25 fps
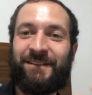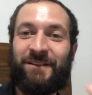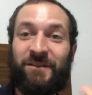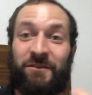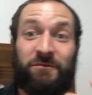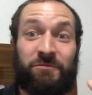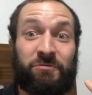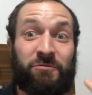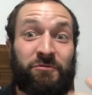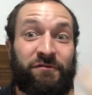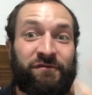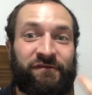
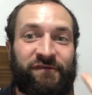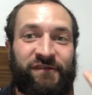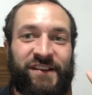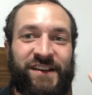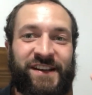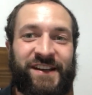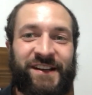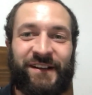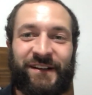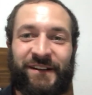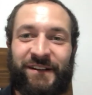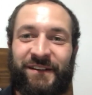through
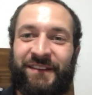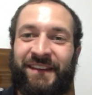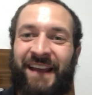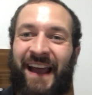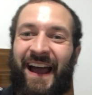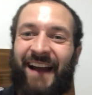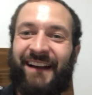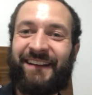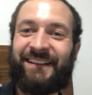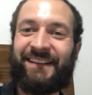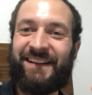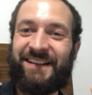fear,
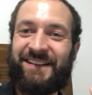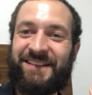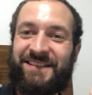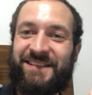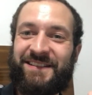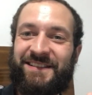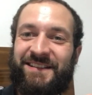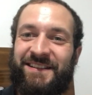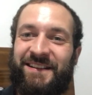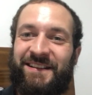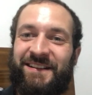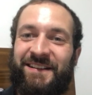tactics,
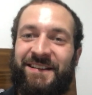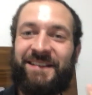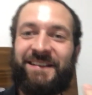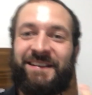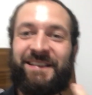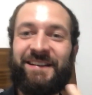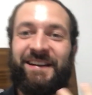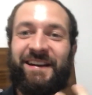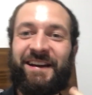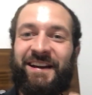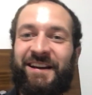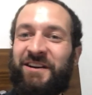
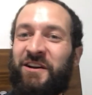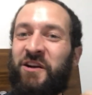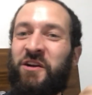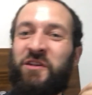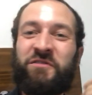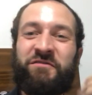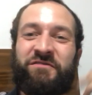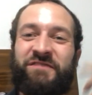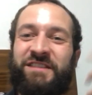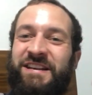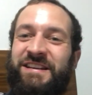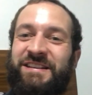and all
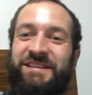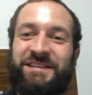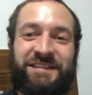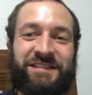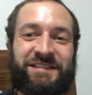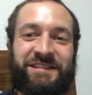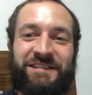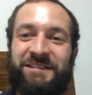of these